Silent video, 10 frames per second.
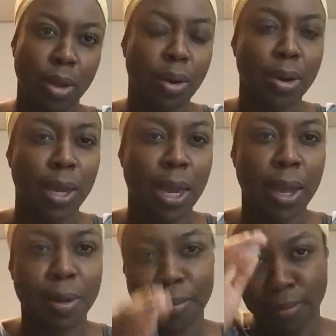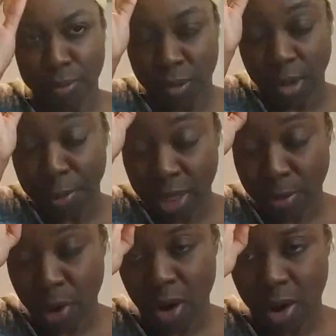Okay, some of
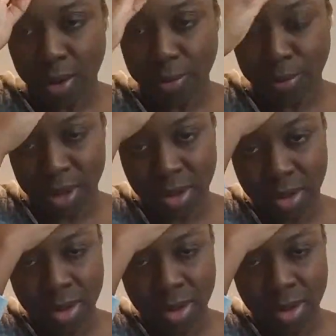them are, but